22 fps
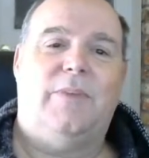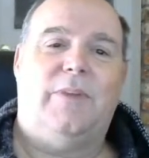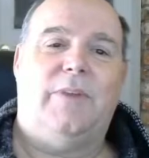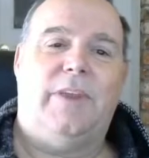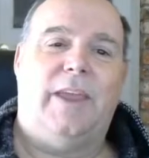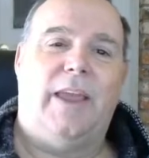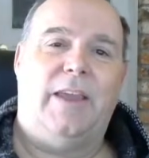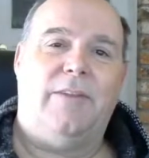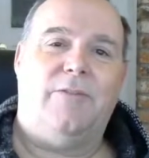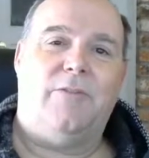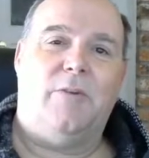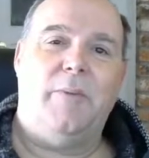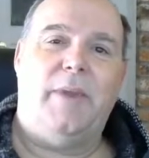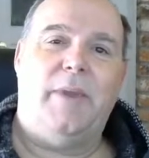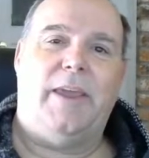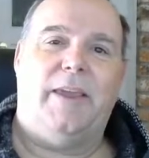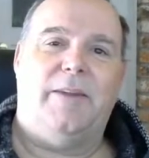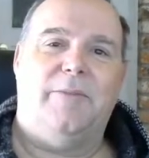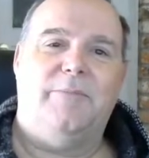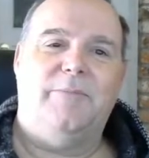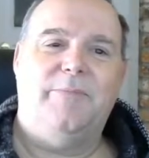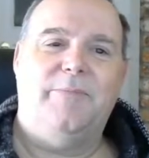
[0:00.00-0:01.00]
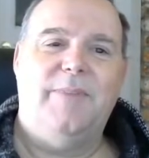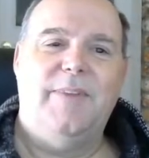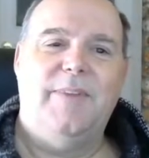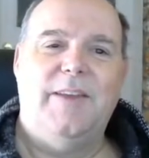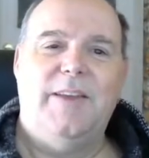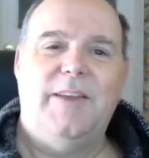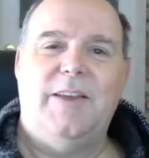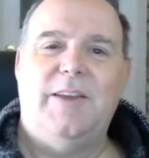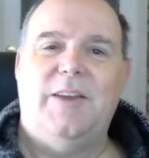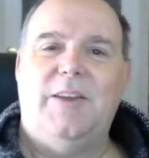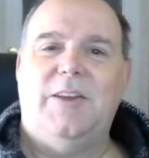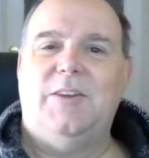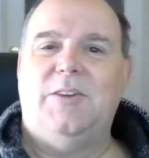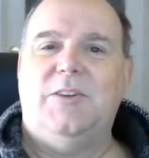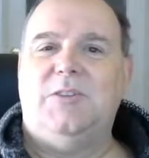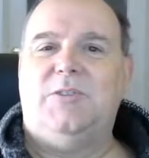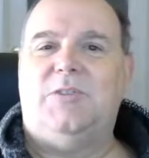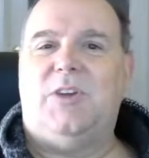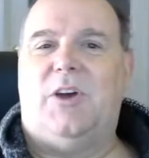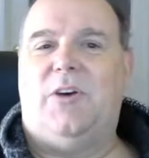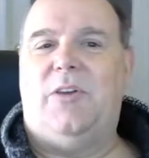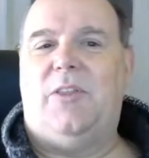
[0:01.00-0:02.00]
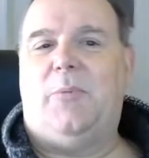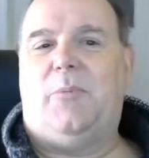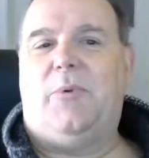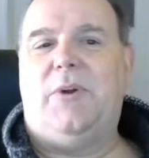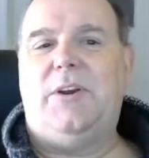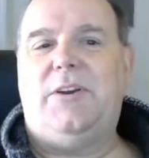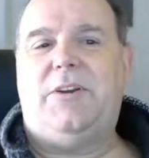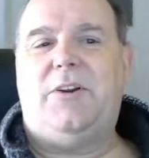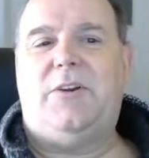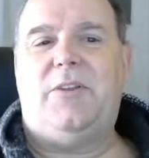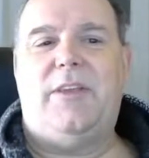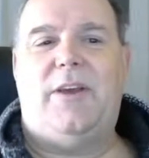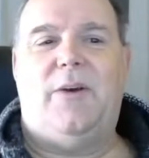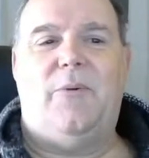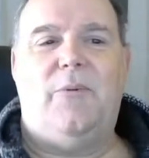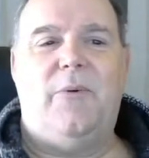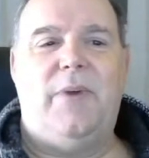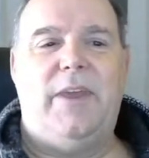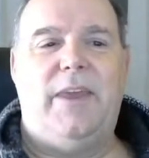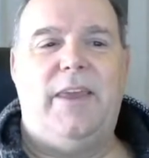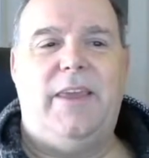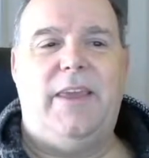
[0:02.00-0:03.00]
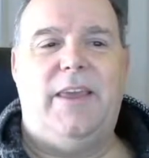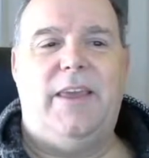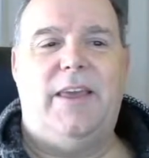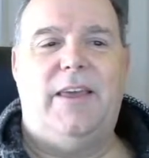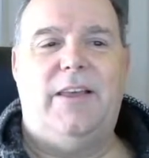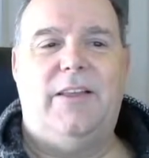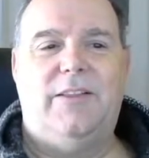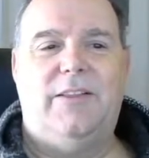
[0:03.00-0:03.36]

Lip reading: Yay for me. So the printer that we